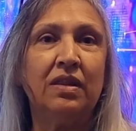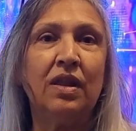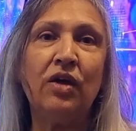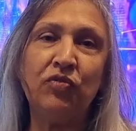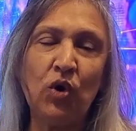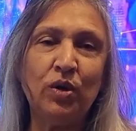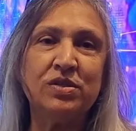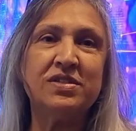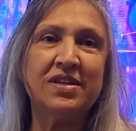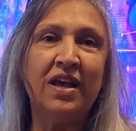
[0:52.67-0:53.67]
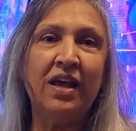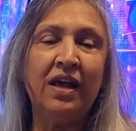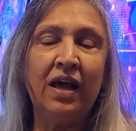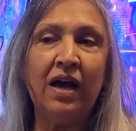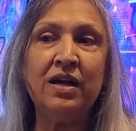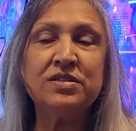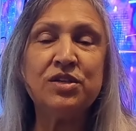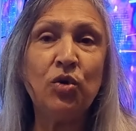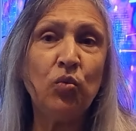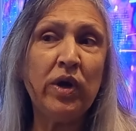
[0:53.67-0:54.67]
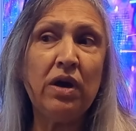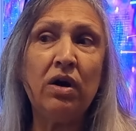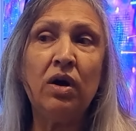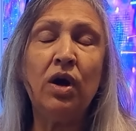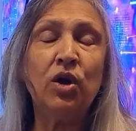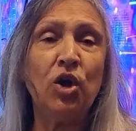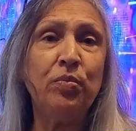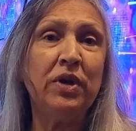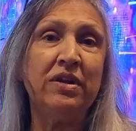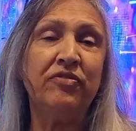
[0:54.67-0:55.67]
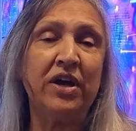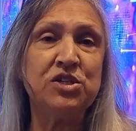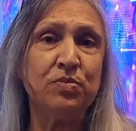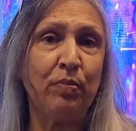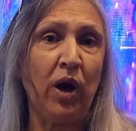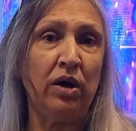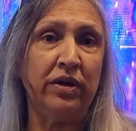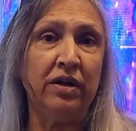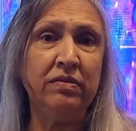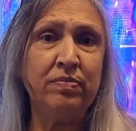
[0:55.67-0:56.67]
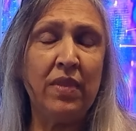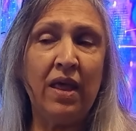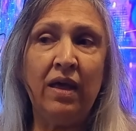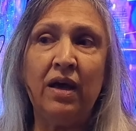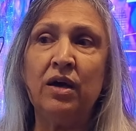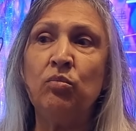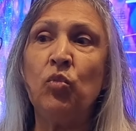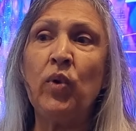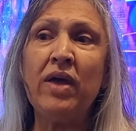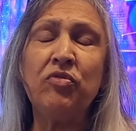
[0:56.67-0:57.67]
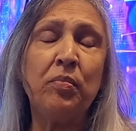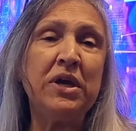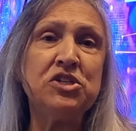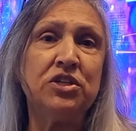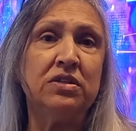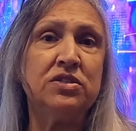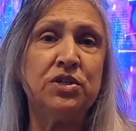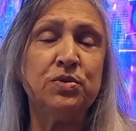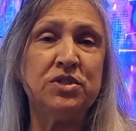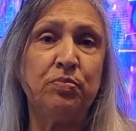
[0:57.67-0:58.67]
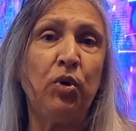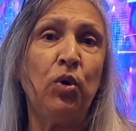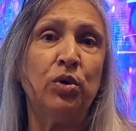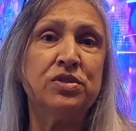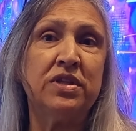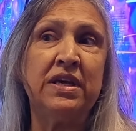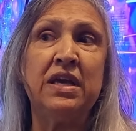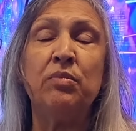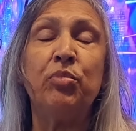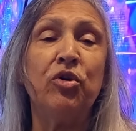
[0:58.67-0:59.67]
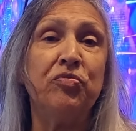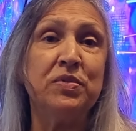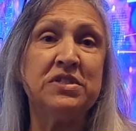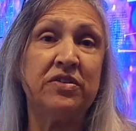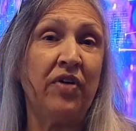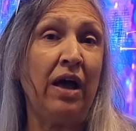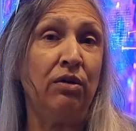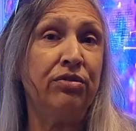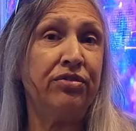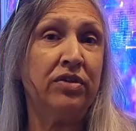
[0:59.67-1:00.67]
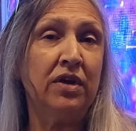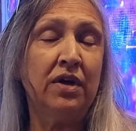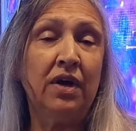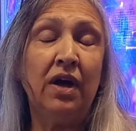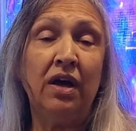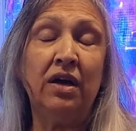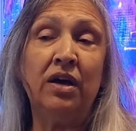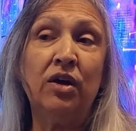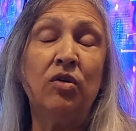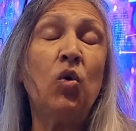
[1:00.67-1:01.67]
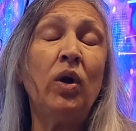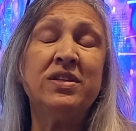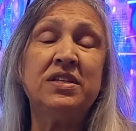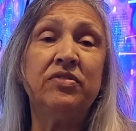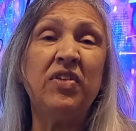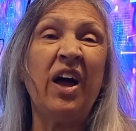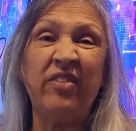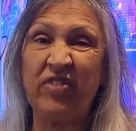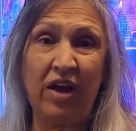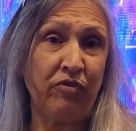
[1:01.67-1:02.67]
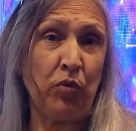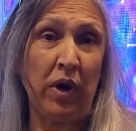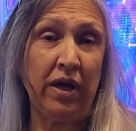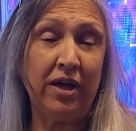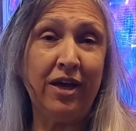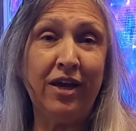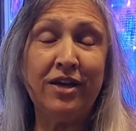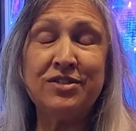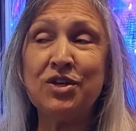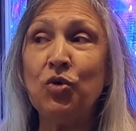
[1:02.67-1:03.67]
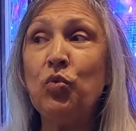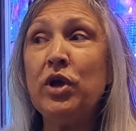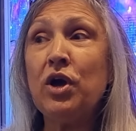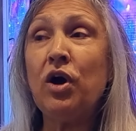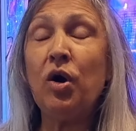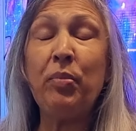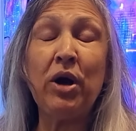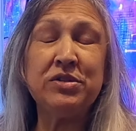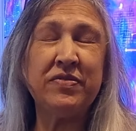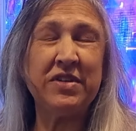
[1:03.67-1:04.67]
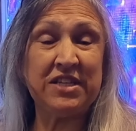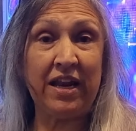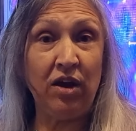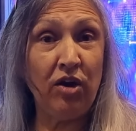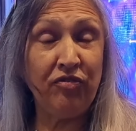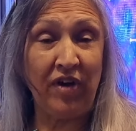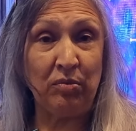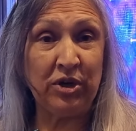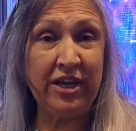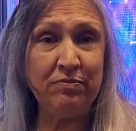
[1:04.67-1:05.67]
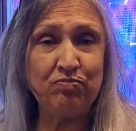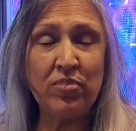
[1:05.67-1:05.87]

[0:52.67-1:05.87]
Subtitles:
Of course. So we are a global innovation partner. We have a mission to support the improvement of health and quality of life everywhere. So we are a part of the Danaher family.